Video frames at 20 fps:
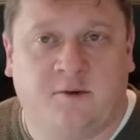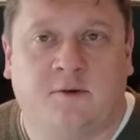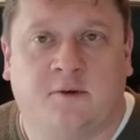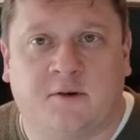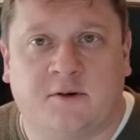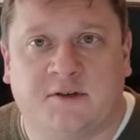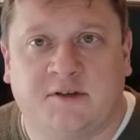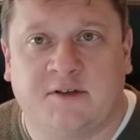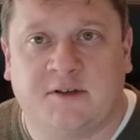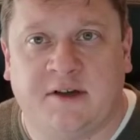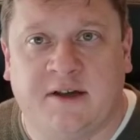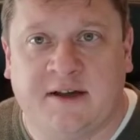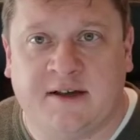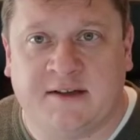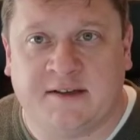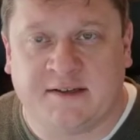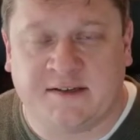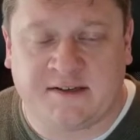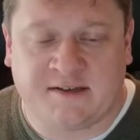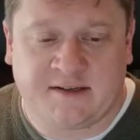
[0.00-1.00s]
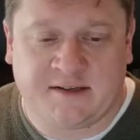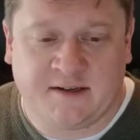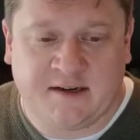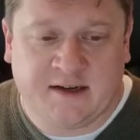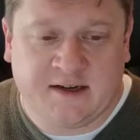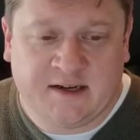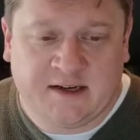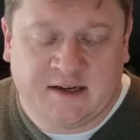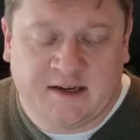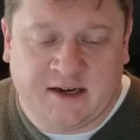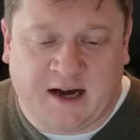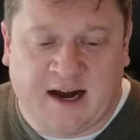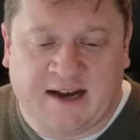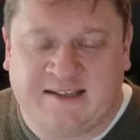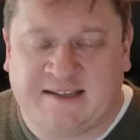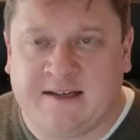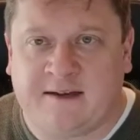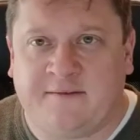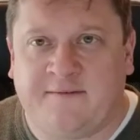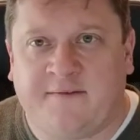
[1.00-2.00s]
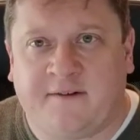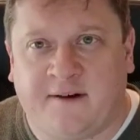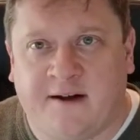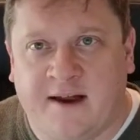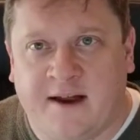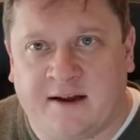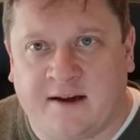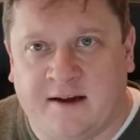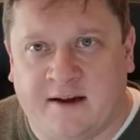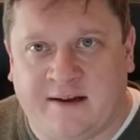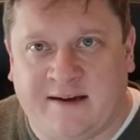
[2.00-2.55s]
course is identifying